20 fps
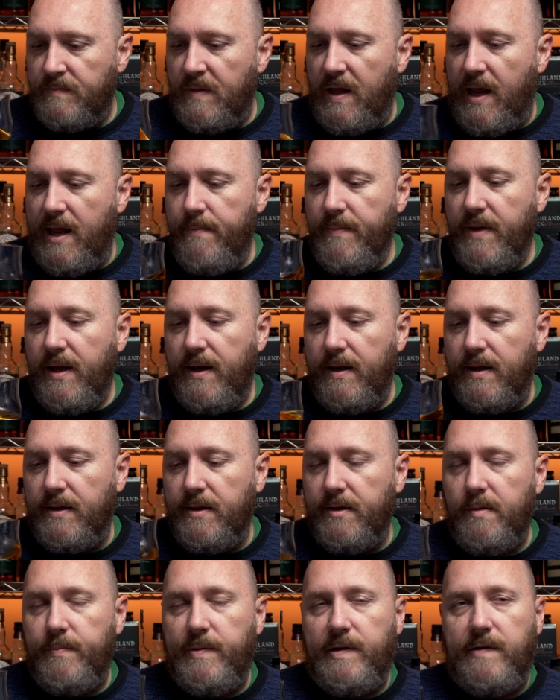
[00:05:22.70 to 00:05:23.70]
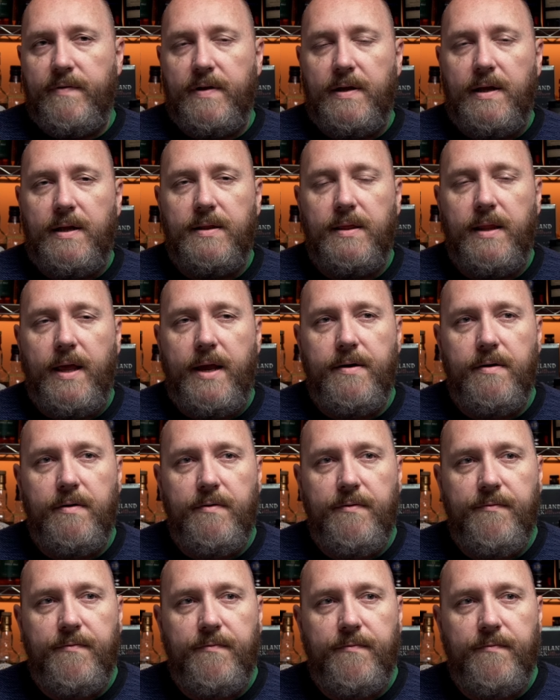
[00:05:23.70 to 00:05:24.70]
I am getting a little bit of a lighter
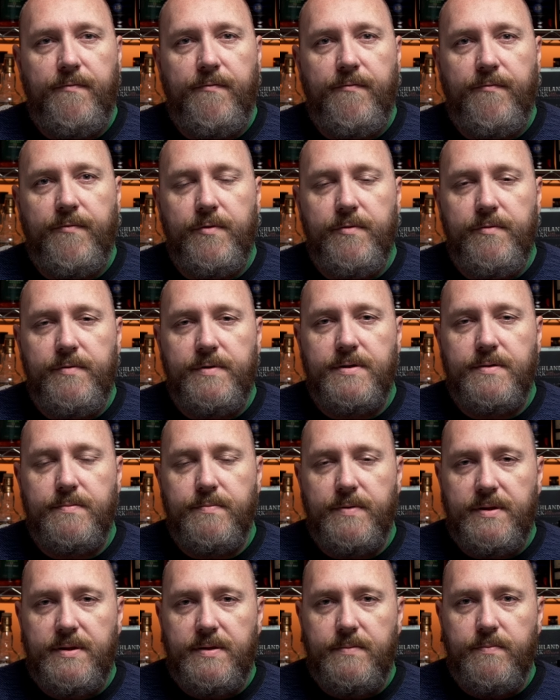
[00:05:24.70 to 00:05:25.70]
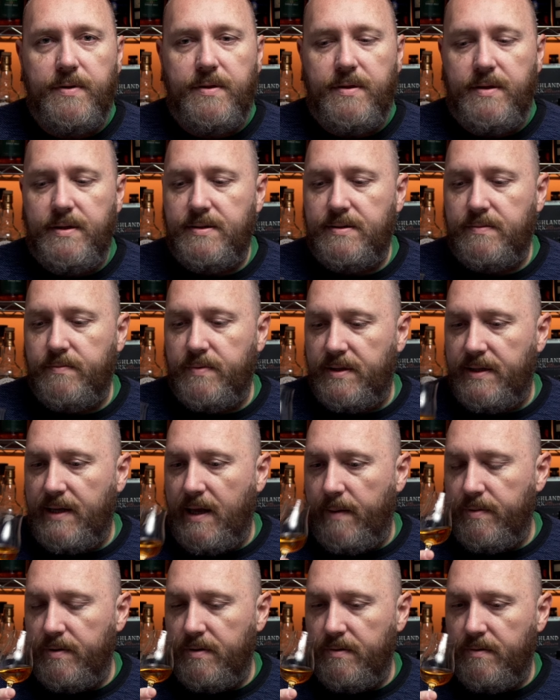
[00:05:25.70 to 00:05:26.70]
fruits with the
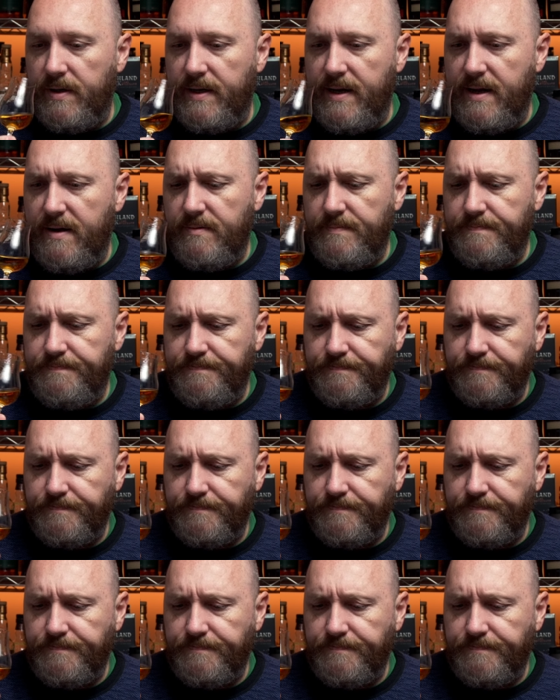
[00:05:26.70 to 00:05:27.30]
Aberlour now.